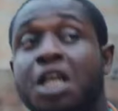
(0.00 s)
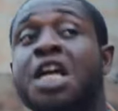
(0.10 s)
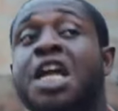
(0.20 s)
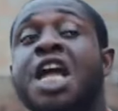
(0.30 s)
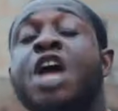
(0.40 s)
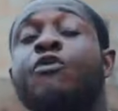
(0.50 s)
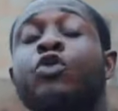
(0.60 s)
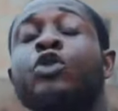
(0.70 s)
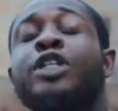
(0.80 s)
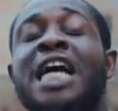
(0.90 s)
See,
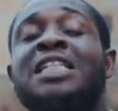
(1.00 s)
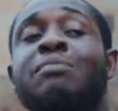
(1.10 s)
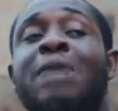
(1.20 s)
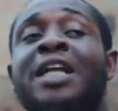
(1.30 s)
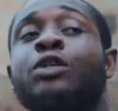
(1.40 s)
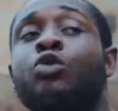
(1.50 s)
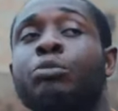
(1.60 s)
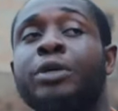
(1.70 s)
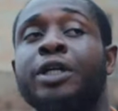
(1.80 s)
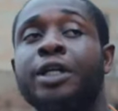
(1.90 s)
if you get
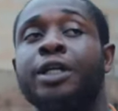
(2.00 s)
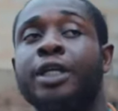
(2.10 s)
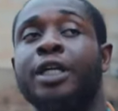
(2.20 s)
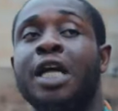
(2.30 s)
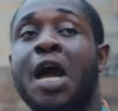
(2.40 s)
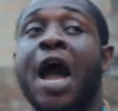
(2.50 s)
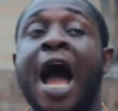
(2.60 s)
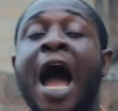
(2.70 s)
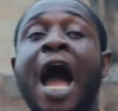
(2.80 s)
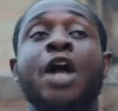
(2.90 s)
married to me,
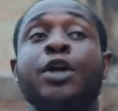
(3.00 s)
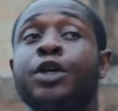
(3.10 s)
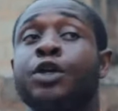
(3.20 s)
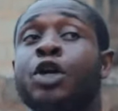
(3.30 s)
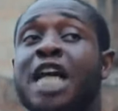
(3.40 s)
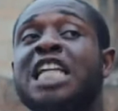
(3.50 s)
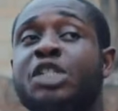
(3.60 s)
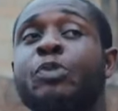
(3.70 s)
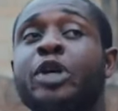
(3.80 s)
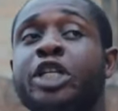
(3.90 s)
You know
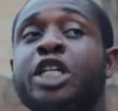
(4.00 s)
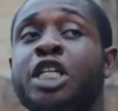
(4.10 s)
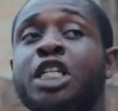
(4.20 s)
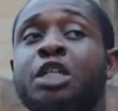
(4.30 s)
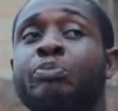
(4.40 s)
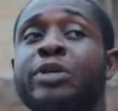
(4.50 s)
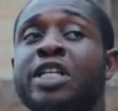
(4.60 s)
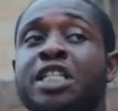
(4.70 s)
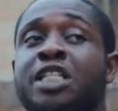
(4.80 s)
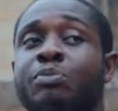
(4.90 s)
there is money in
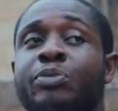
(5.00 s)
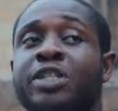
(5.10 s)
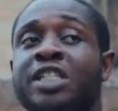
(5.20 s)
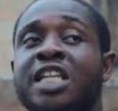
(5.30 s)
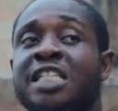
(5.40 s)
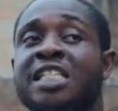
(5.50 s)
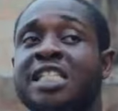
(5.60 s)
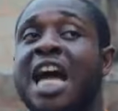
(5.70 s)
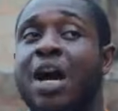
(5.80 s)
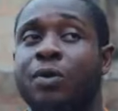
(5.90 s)
this business